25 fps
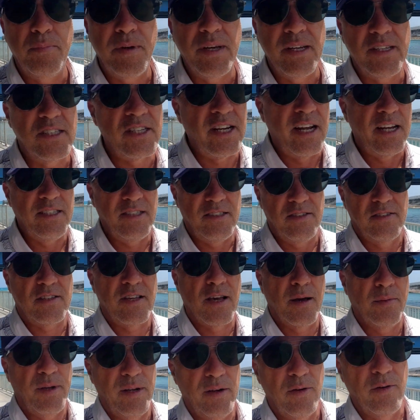big changes
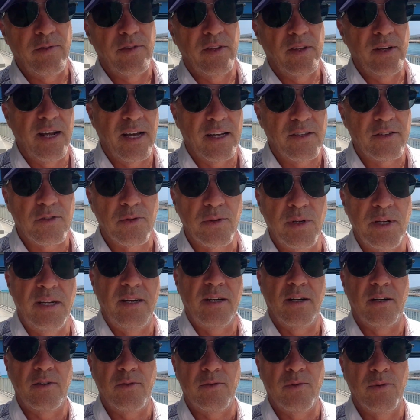coming over the next 3
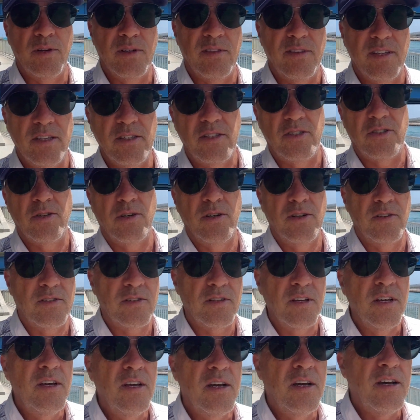years with
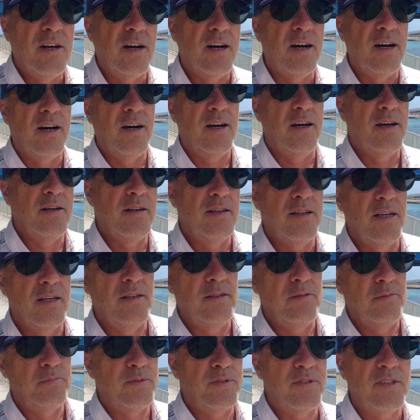insurance,
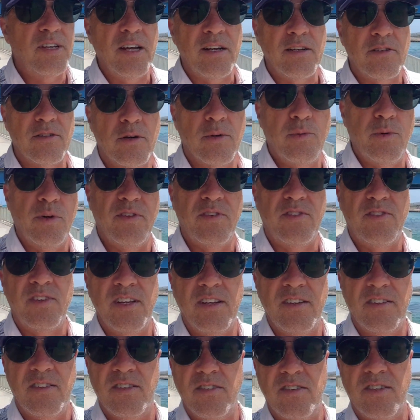in particular with
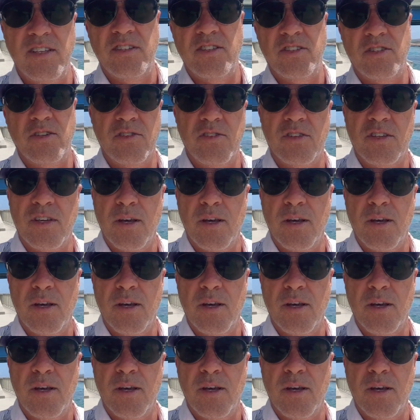Citizens Insurance